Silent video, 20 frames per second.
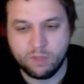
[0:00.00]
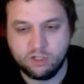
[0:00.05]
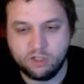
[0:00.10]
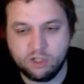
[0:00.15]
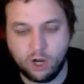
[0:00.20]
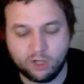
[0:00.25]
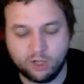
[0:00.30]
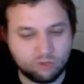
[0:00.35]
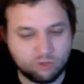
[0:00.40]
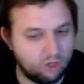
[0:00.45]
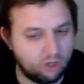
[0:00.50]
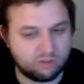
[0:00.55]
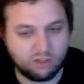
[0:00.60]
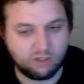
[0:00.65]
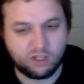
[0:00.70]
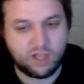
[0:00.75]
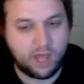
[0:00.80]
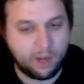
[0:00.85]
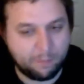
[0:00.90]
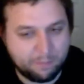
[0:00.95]
I talk to a
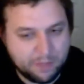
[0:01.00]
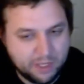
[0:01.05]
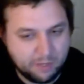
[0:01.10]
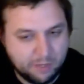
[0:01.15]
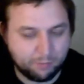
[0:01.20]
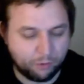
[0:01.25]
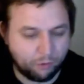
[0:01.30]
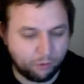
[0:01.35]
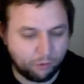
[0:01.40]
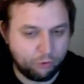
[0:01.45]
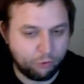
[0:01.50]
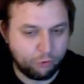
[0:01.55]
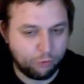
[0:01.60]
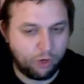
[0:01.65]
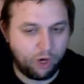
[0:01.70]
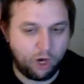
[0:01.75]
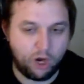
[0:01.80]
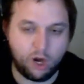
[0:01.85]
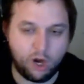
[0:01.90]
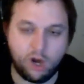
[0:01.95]
lot of people
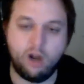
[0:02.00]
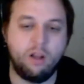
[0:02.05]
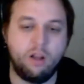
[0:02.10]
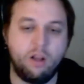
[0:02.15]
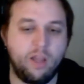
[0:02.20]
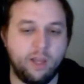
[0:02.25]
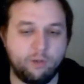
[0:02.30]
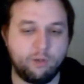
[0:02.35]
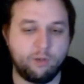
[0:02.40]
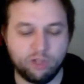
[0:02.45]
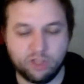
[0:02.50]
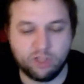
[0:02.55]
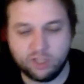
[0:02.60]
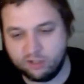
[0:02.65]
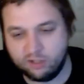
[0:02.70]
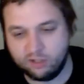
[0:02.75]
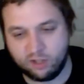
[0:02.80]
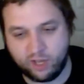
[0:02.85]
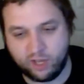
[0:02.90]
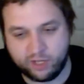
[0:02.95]
who are like
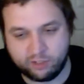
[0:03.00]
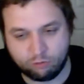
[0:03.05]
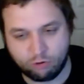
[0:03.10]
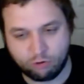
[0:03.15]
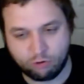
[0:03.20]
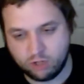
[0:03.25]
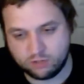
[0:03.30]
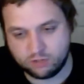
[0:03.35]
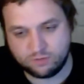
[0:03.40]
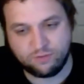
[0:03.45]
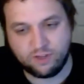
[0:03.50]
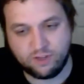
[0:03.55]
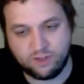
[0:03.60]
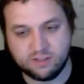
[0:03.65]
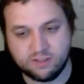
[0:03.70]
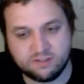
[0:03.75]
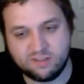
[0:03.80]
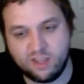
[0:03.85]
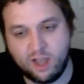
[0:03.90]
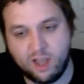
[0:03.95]
really into like CrossFit
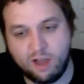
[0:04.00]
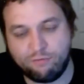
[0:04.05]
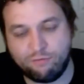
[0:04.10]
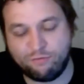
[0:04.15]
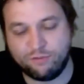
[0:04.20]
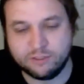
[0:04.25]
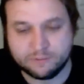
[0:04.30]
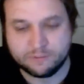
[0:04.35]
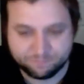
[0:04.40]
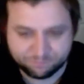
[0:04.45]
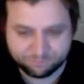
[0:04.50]
and stuff.